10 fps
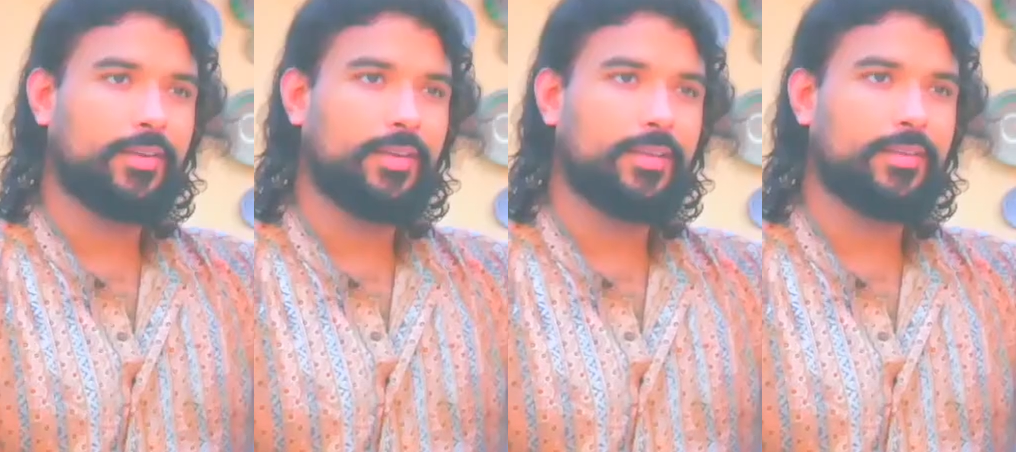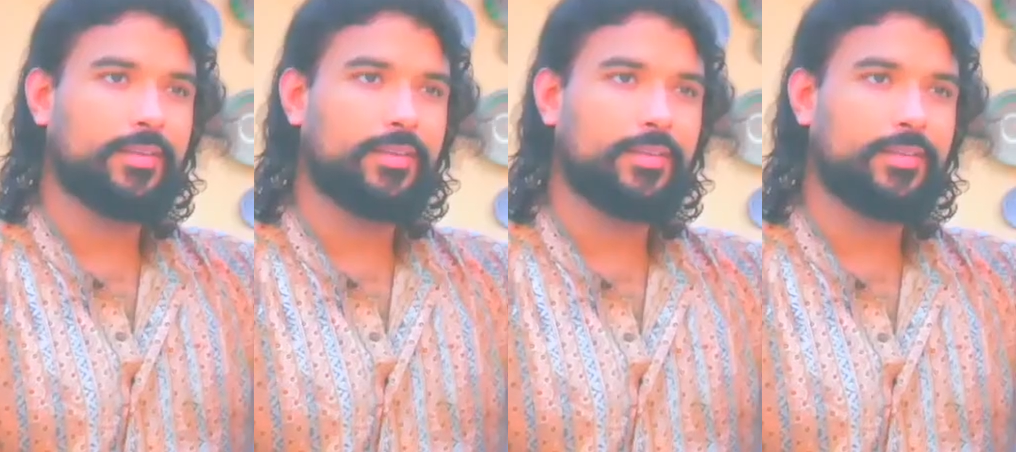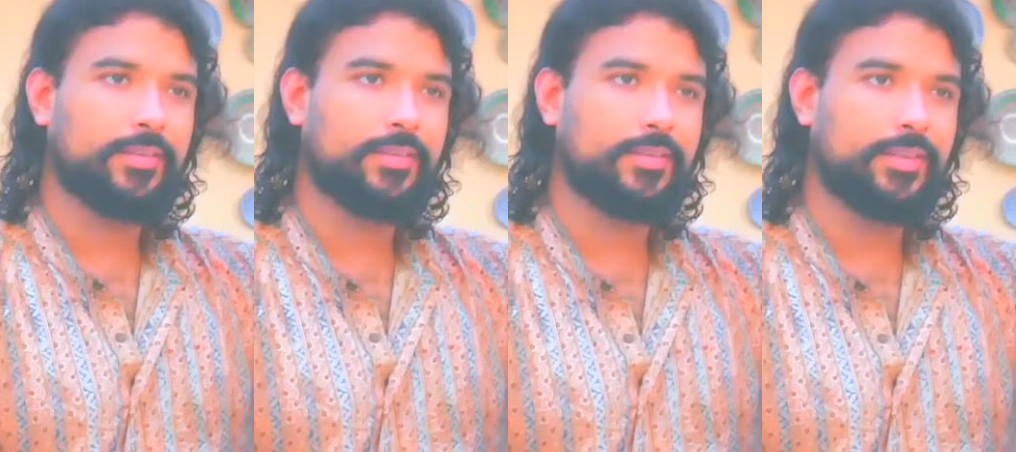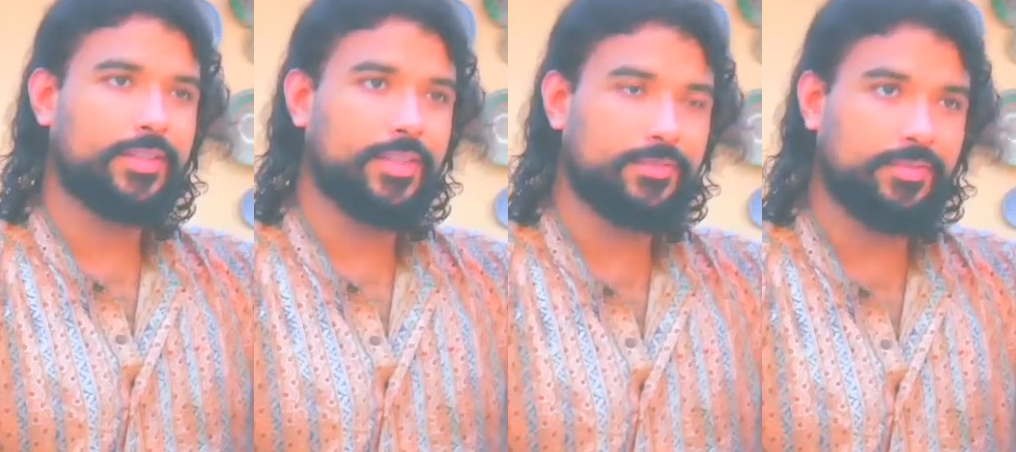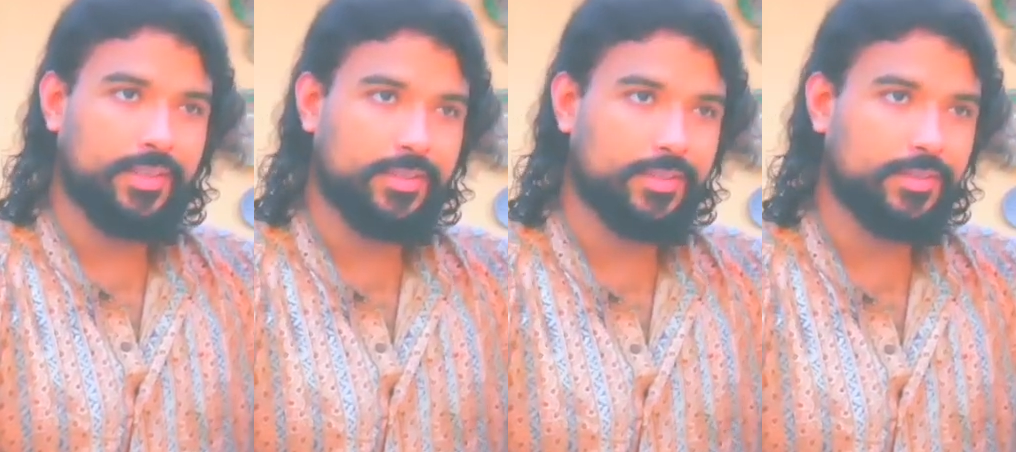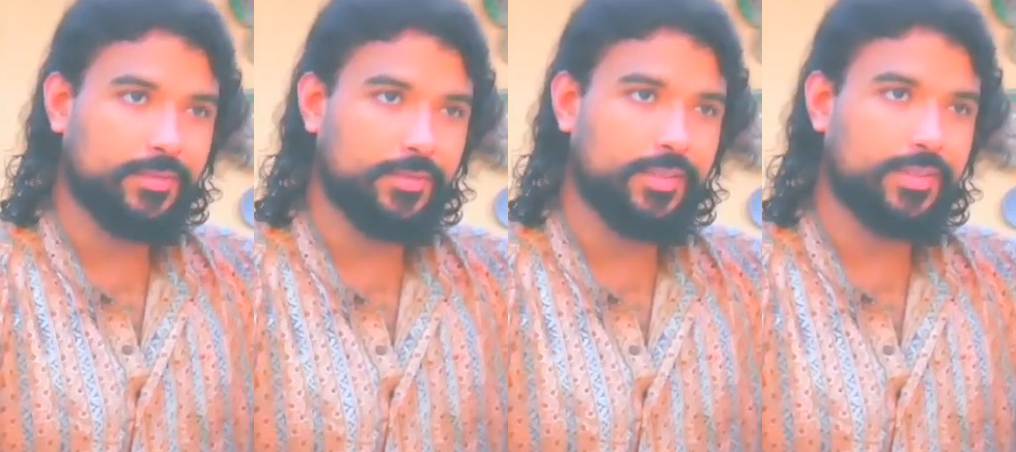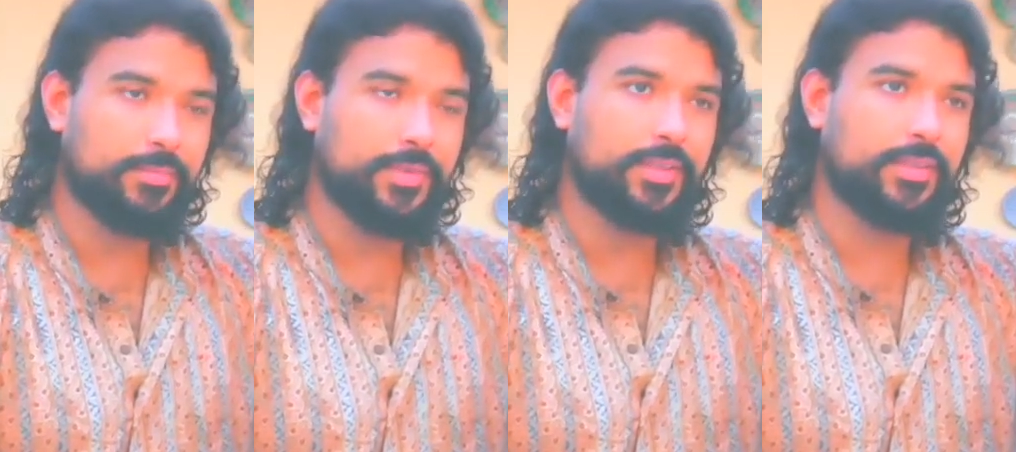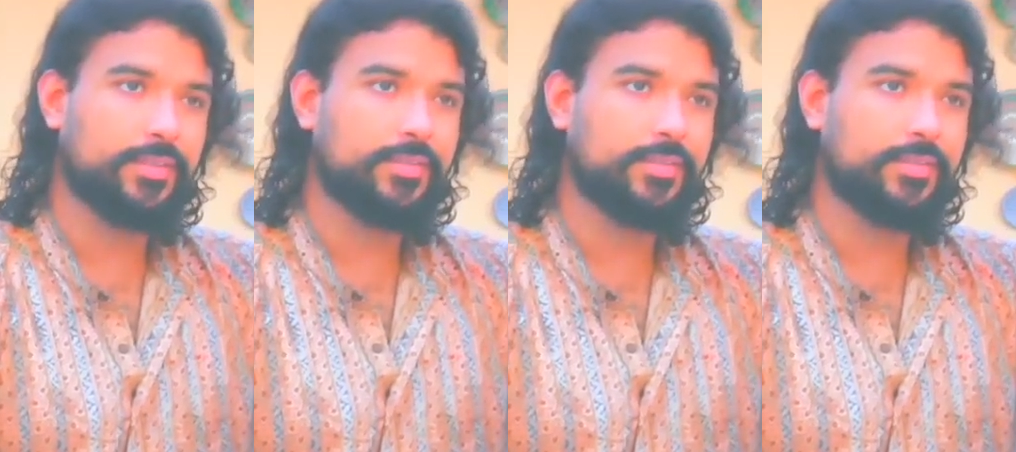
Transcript: and it just finished with this somebody.